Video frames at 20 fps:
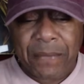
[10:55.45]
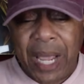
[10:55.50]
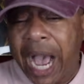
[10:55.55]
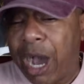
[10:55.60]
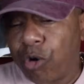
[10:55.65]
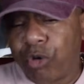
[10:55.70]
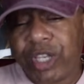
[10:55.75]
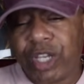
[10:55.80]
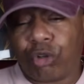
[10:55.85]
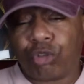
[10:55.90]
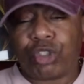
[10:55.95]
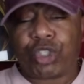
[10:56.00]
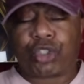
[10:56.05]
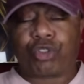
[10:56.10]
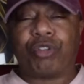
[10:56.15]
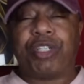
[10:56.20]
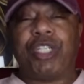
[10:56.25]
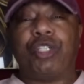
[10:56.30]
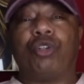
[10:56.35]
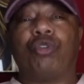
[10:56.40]
out here on the
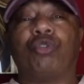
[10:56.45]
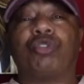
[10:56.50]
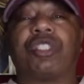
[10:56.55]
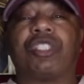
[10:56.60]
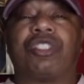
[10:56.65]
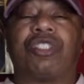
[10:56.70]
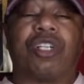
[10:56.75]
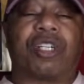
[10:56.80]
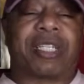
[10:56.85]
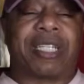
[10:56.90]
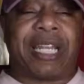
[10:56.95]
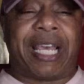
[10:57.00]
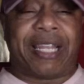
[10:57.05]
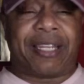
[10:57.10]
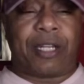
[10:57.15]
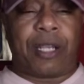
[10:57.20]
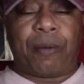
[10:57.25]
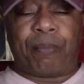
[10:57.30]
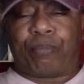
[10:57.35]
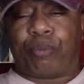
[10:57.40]
street, dudes is looking
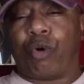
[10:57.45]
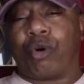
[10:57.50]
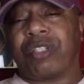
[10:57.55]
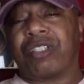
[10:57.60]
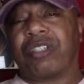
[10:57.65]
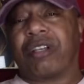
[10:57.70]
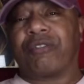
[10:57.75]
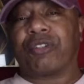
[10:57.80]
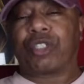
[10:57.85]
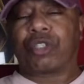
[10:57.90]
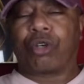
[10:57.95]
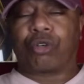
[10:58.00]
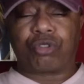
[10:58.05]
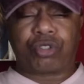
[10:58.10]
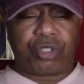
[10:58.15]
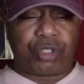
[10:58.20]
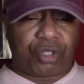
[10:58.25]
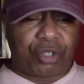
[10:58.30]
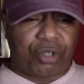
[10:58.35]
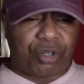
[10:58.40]
at the importance of a social
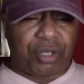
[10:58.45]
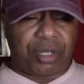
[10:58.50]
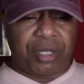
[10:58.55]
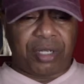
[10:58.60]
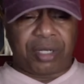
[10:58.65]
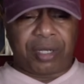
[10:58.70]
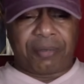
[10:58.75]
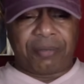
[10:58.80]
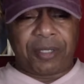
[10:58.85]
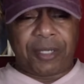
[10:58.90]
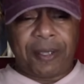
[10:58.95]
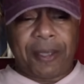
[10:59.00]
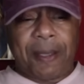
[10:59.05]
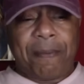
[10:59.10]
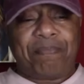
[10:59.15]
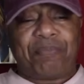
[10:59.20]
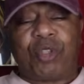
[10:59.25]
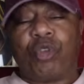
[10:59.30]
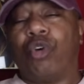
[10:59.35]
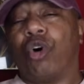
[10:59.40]
security number.
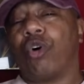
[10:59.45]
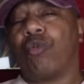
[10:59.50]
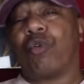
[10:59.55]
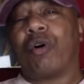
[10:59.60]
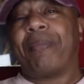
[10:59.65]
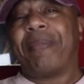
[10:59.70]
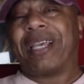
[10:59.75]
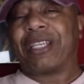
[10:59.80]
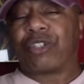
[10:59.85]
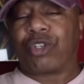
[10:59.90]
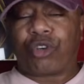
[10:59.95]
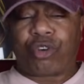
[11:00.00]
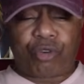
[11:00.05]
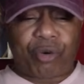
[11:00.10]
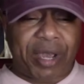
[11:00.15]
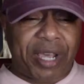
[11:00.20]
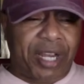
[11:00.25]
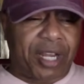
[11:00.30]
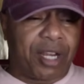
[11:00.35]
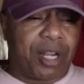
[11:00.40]
You don't want to mess your
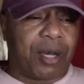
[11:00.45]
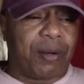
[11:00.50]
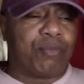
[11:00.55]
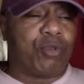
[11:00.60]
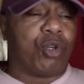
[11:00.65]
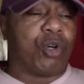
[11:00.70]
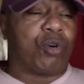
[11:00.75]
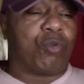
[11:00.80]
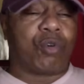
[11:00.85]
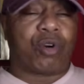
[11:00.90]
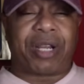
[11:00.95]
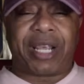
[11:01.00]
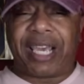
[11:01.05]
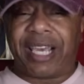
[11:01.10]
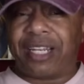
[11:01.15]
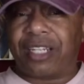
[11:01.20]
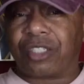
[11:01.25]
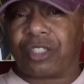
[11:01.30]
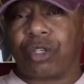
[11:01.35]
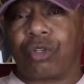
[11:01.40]
credit up. You don't want to
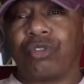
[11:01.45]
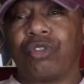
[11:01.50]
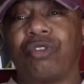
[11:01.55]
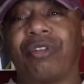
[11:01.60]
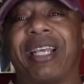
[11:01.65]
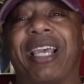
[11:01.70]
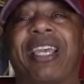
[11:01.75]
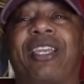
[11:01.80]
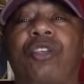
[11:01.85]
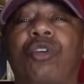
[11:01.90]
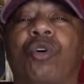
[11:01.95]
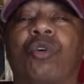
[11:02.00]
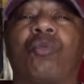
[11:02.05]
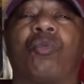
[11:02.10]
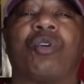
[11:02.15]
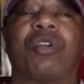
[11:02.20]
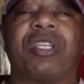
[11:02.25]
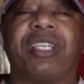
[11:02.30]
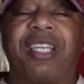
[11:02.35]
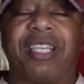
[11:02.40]
have this on your name. You
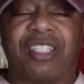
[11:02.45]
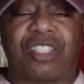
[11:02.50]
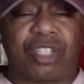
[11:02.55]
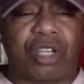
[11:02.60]
don't want to get